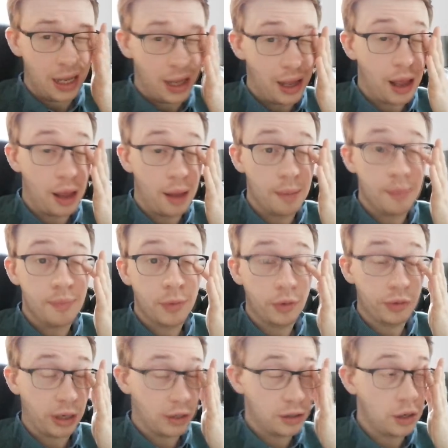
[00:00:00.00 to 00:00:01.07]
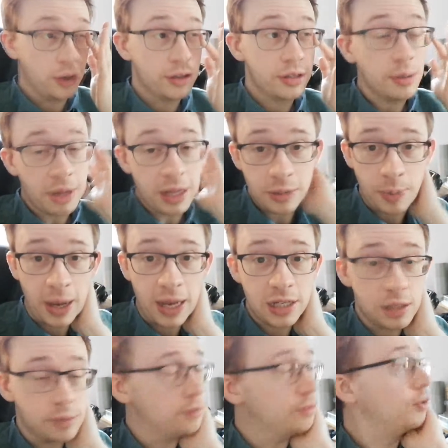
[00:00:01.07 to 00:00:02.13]
Of course, I can show you some of these
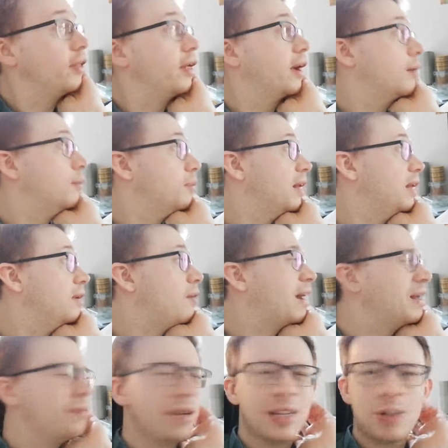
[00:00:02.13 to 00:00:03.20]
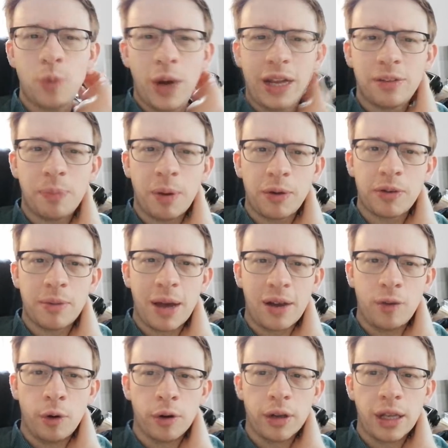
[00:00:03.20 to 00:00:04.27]
pages before they're completely ready, but it's weird to post them out
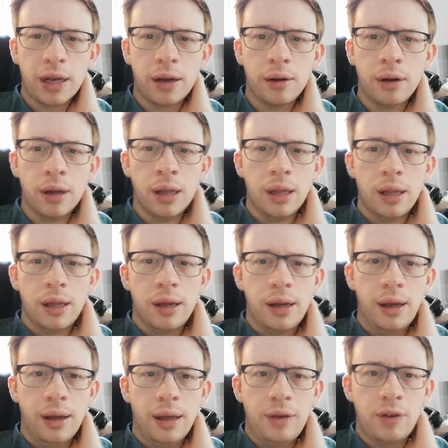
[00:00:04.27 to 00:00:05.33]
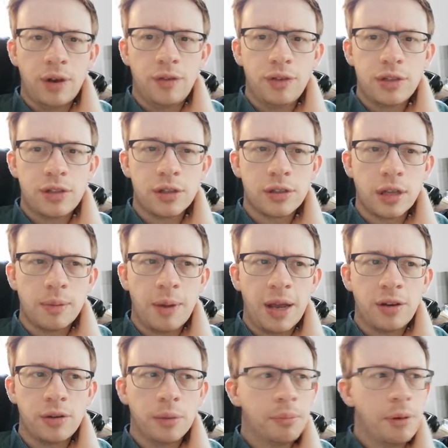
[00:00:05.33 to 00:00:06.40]
of order, you know, even if it's just on the
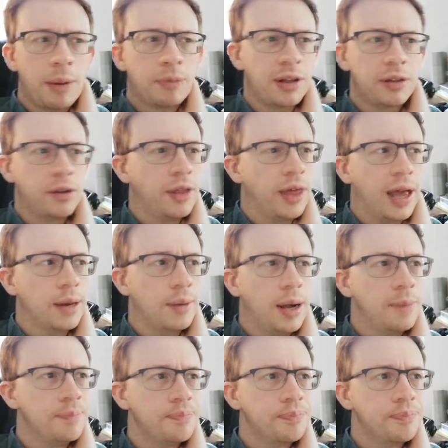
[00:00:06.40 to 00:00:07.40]
Patreon. Perhaps I'll do that anyway.